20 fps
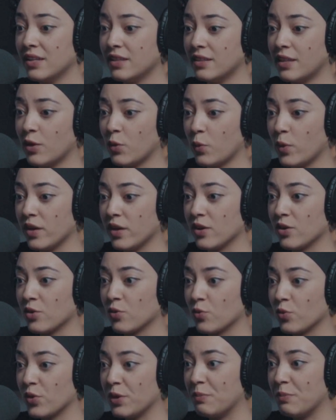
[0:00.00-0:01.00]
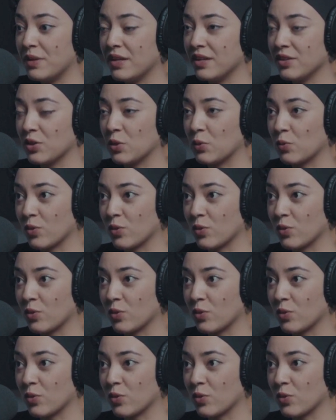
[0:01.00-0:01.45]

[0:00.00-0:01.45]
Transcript: that we are reaping the